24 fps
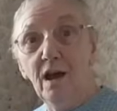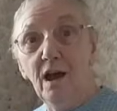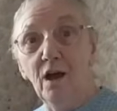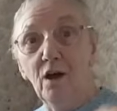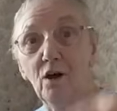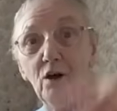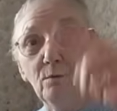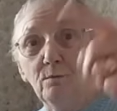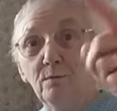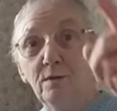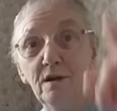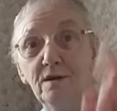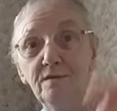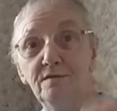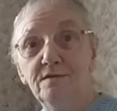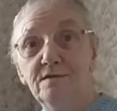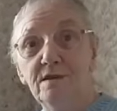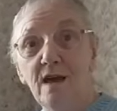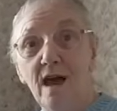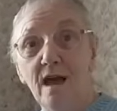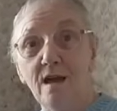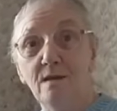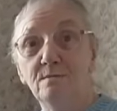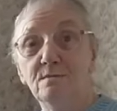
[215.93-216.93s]
a couple of
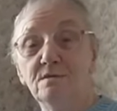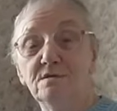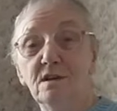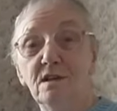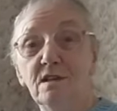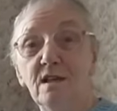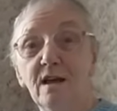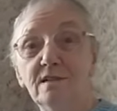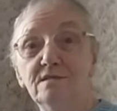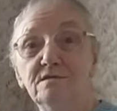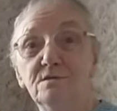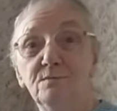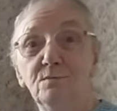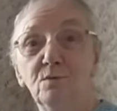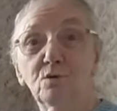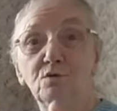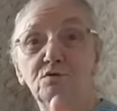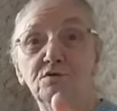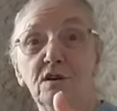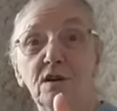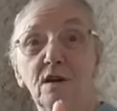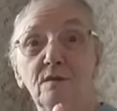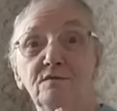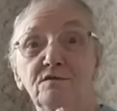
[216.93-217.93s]
times, and that's
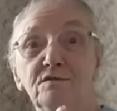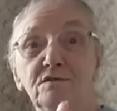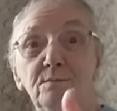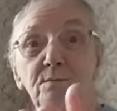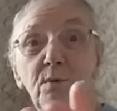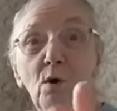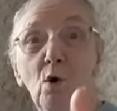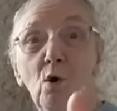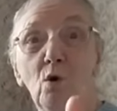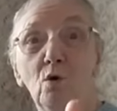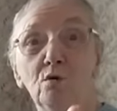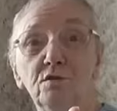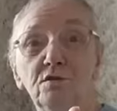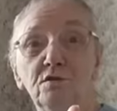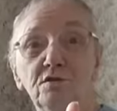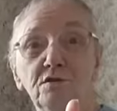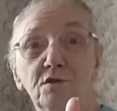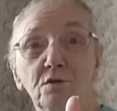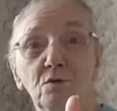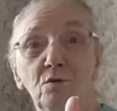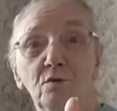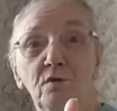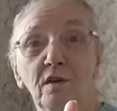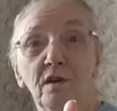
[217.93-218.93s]
supposed to give support
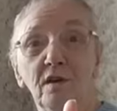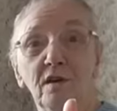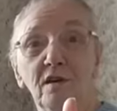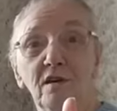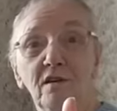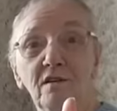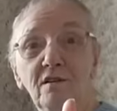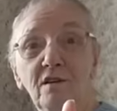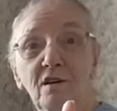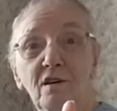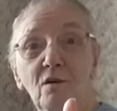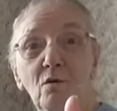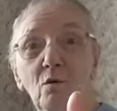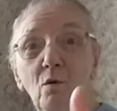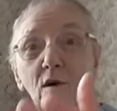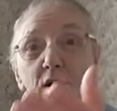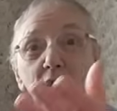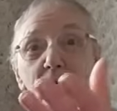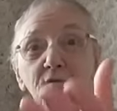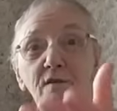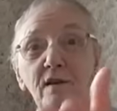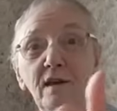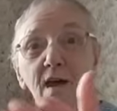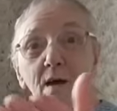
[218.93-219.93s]
to the
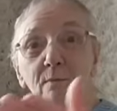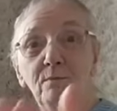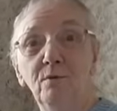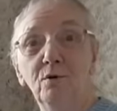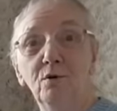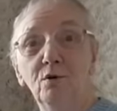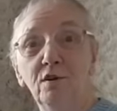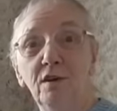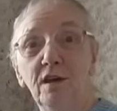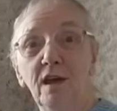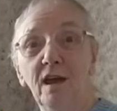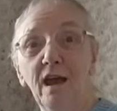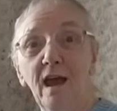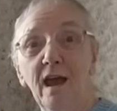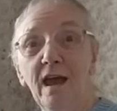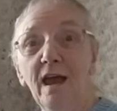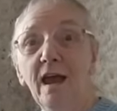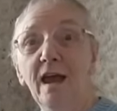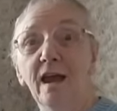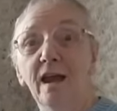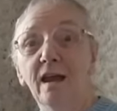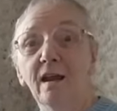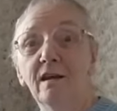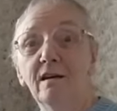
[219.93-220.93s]
whatever you're putting
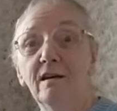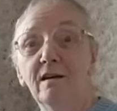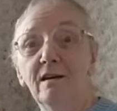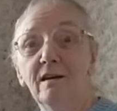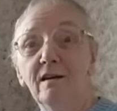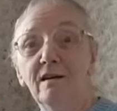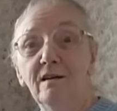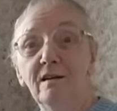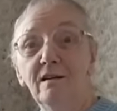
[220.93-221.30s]
in.